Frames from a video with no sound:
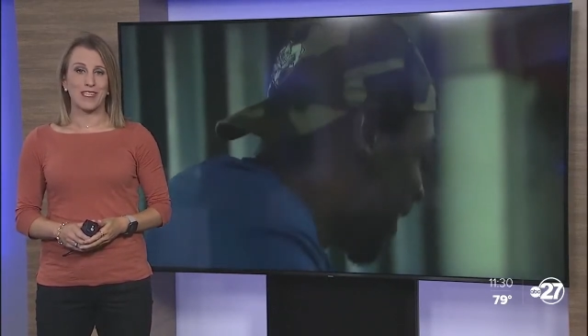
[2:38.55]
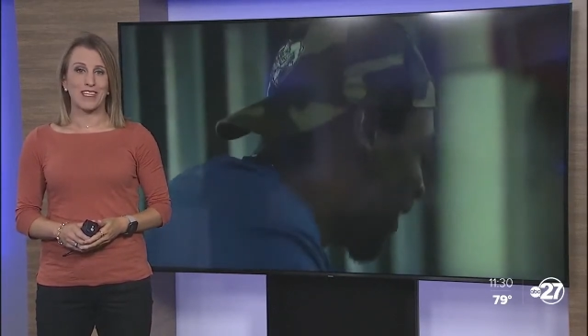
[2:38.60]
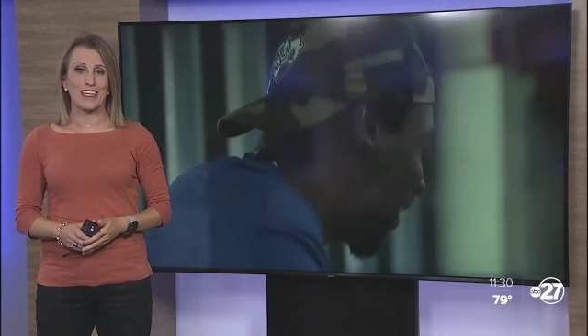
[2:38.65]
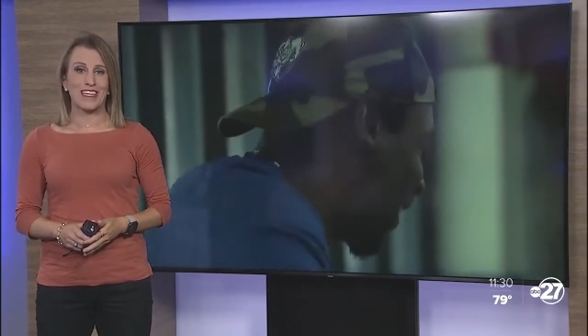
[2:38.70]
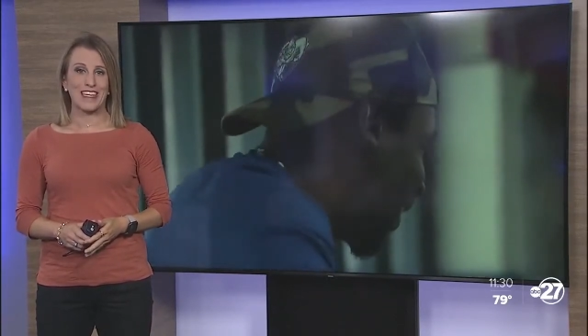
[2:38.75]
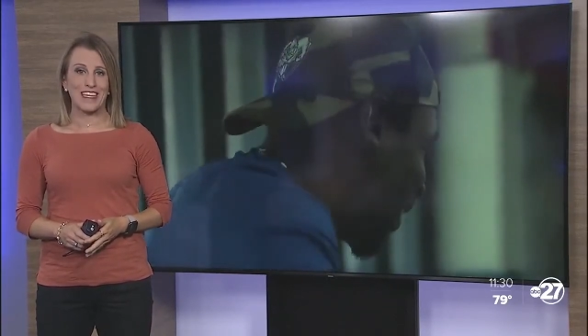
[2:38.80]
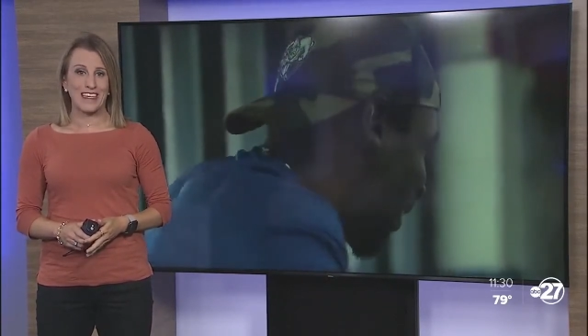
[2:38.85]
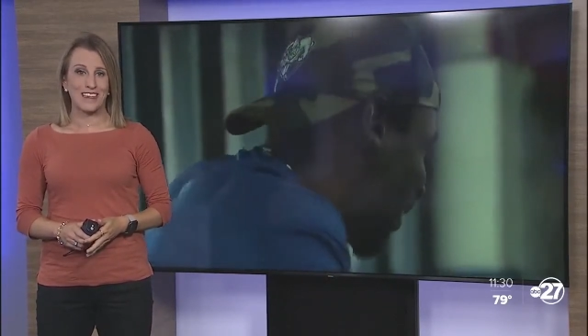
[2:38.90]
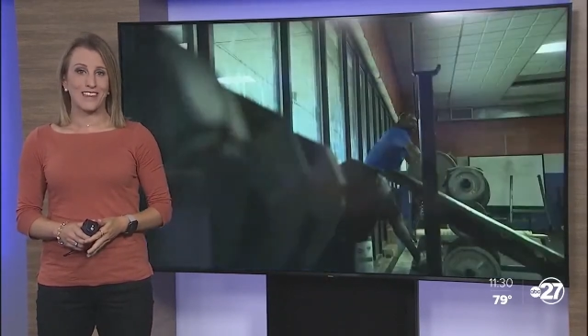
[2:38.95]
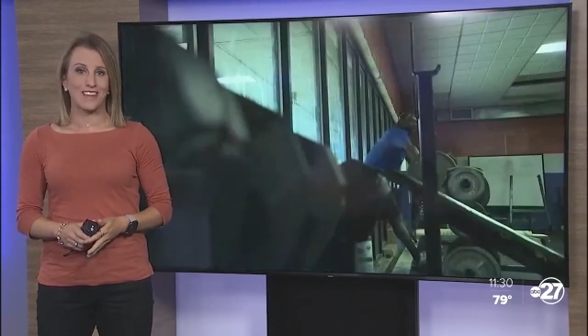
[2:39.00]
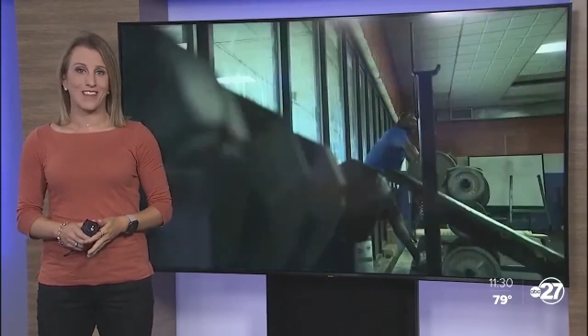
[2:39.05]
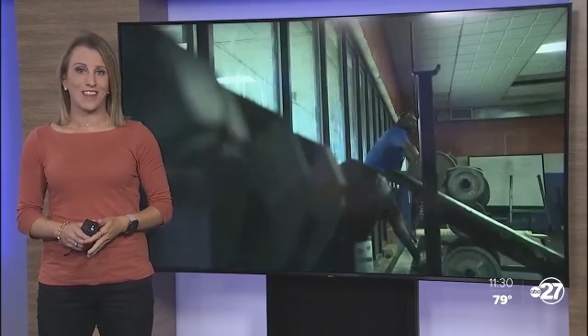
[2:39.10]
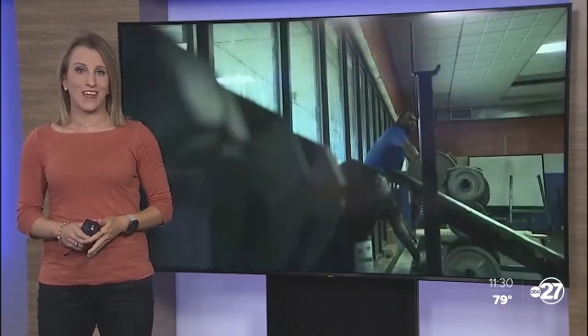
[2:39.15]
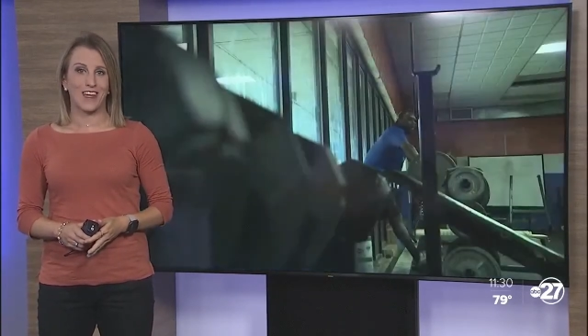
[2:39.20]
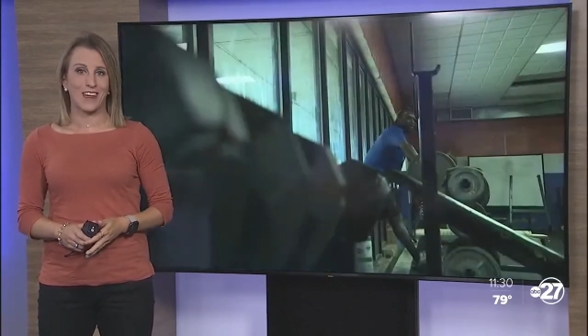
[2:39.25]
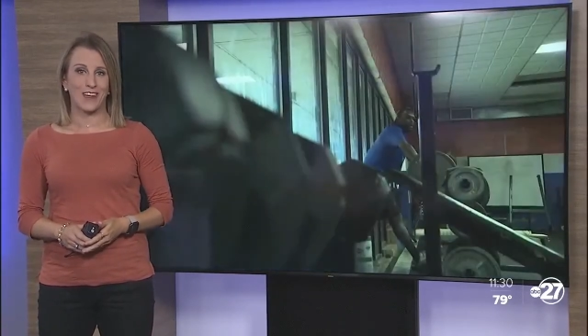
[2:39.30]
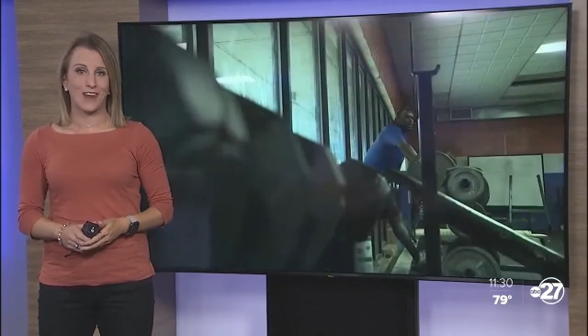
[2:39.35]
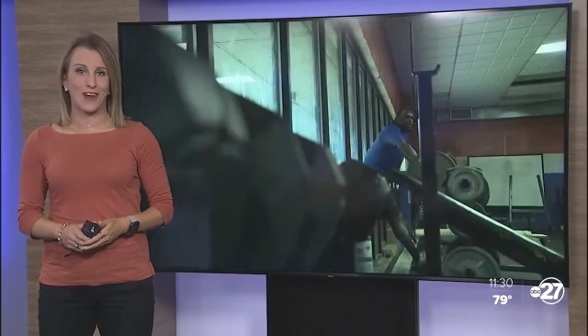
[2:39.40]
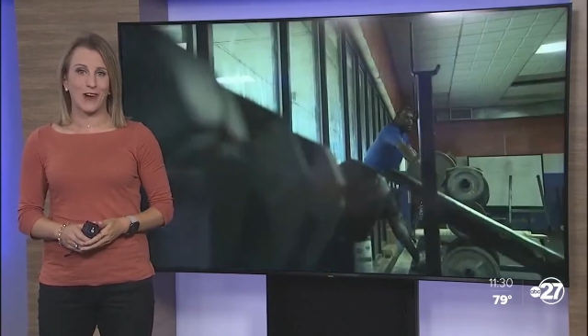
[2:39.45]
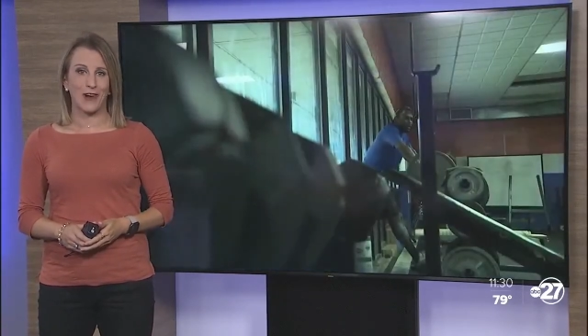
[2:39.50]
that he is the
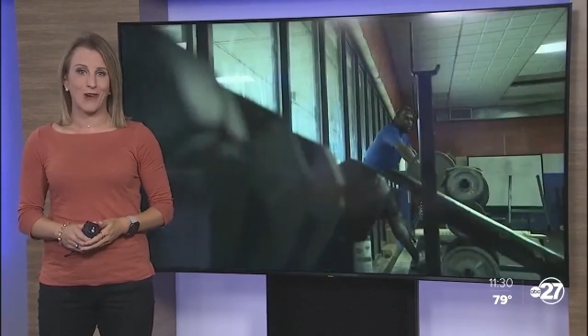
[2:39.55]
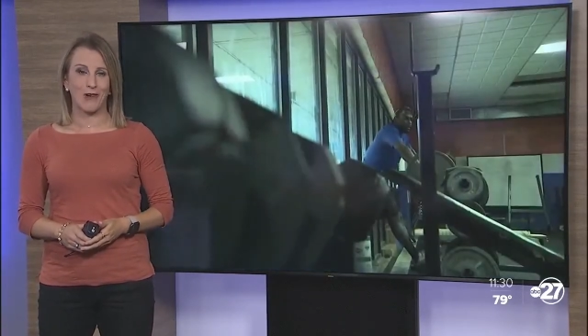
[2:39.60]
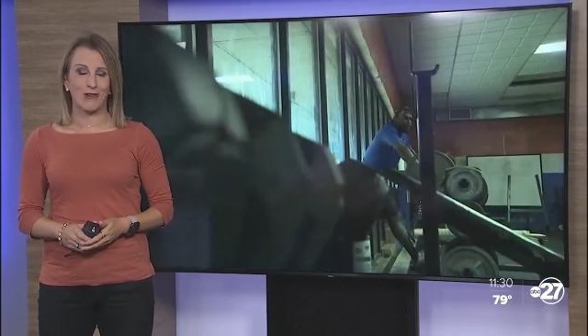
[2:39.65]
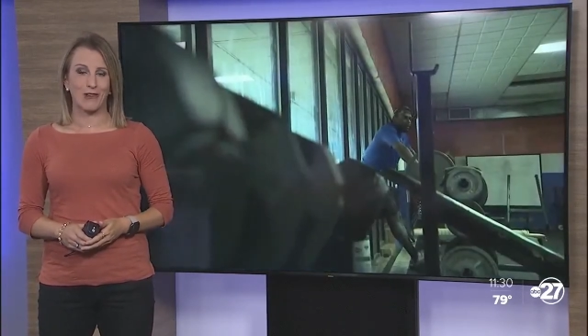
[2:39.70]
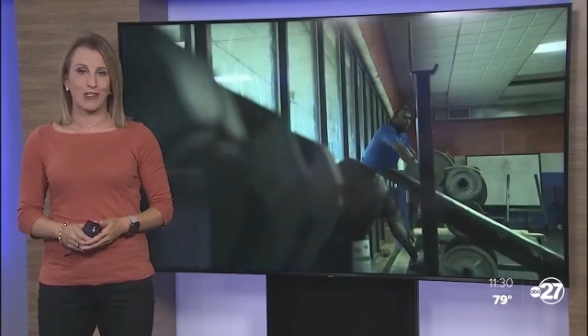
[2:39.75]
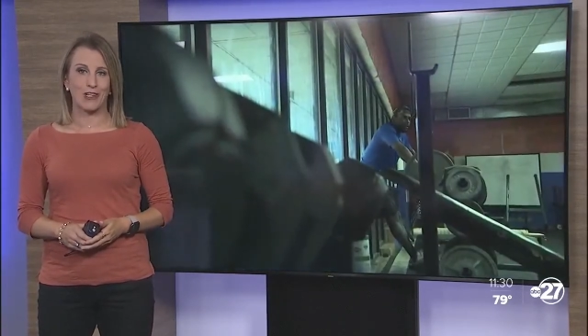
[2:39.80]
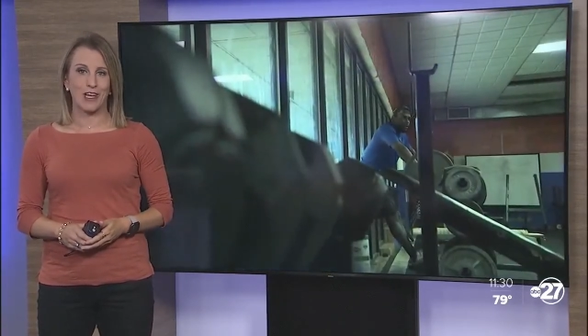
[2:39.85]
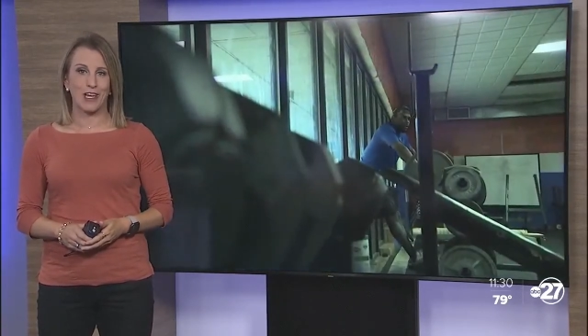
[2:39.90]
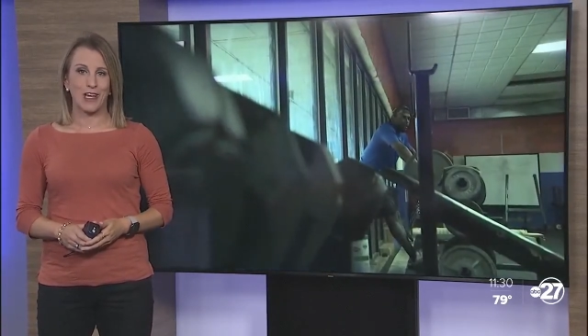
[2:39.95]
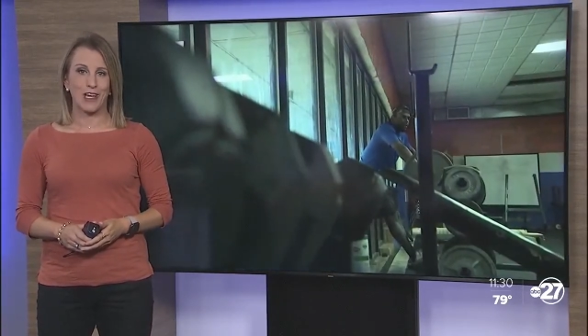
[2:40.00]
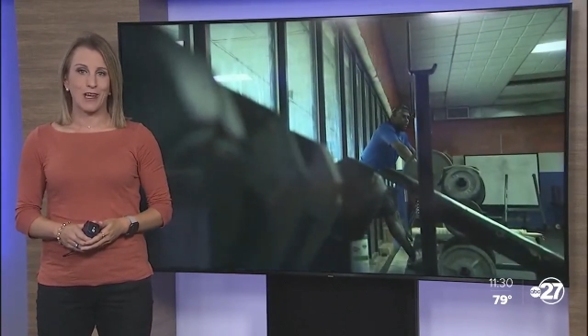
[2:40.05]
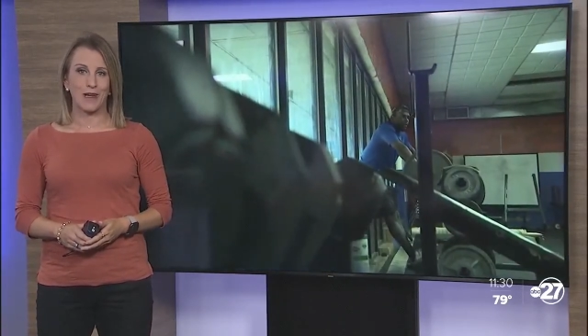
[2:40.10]
head coach,